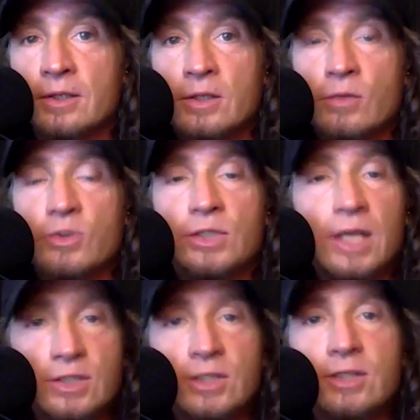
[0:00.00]
Which
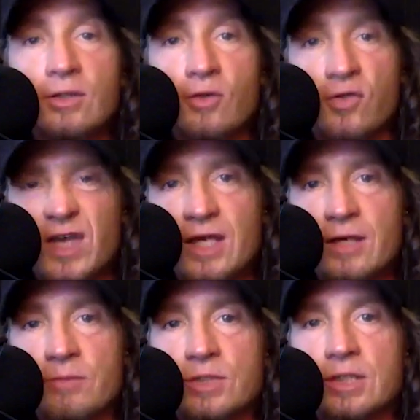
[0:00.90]
takes us into the
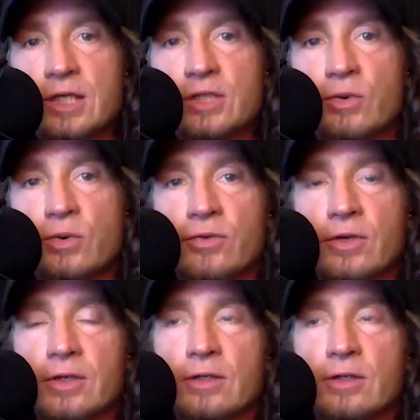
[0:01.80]
themes and that sort of thing.